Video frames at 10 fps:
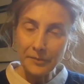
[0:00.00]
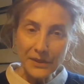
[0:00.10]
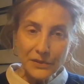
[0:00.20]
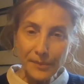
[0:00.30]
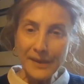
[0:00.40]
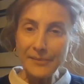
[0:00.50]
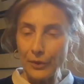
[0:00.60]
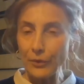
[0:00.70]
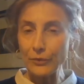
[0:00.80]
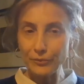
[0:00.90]
because
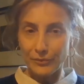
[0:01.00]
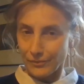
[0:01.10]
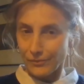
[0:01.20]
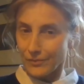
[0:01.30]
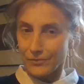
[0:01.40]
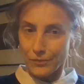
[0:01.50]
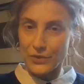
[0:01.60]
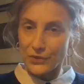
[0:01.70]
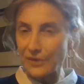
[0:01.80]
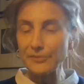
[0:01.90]
people
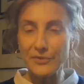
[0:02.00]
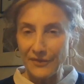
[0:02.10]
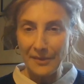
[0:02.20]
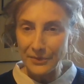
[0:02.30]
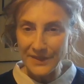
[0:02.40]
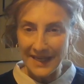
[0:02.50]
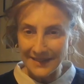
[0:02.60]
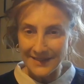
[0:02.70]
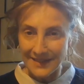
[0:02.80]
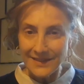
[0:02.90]
were stripped of their
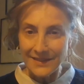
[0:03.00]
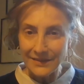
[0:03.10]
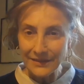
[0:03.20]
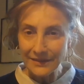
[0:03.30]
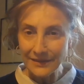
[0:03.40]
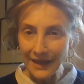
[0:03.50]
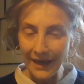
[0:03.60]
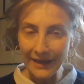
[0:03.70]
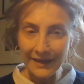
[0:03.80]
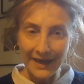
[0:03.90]
pretenses
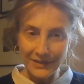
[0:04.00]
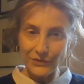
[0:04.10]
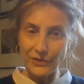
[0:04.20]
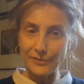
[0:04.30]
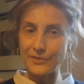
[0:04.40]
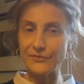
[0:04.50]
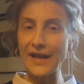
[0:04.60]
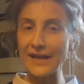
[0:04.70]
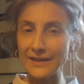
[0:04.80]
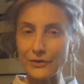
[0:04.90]
and stripped of
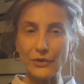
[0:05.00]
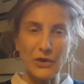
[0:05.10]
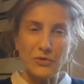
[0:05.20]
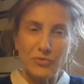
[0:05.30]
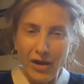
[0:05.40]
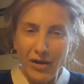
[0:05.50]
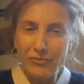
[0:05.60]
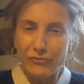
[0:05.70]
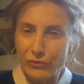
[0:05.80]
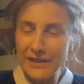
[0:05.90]
their, you know, you
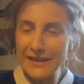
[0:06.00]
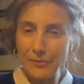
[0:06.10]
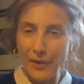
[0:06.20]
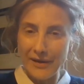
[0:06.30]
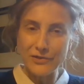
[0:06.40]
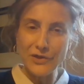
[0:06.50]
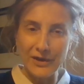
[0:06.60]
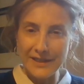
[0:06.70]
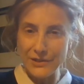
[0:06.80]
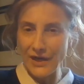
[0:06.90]
can't really wear a
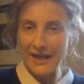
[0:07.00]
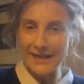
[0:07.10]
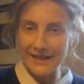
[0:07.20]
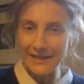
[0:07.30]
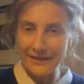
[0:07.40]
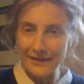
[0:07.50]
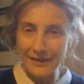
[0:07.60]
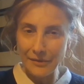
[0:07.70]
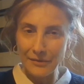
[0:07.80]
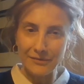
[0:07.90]
tight jacket
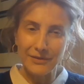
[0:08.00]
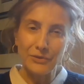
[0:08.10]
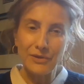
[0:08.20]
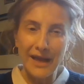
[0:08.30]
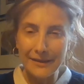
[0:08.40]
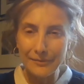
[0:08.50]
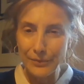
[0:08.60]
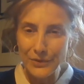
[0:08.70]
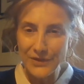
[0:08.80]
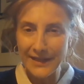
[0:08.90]
and you
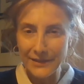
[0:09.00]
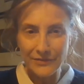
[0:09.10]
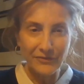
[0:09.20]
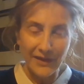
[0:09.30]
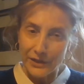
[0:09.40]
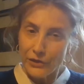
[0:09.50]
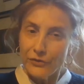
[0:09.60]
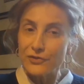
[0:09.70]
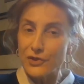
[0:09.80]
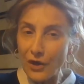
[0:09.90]
can pretend. In fact,
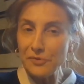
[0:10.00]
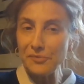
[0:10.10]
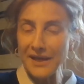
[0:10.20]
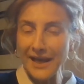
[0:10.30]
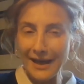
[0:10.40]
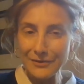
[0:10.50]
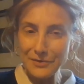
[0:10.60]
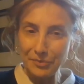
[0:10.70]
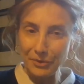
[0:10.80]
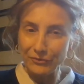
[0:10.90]
you've shown me how
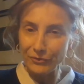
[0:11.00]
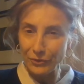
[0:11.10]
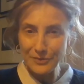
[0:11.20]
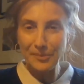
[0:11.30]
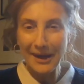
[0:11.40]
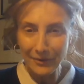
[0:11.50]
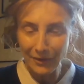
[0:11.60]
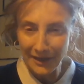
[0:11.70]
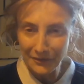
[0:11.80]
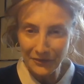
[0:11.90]
to put false
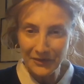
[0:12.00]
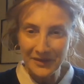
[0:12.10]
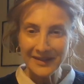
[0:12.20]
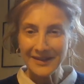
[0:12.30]
backgrounds,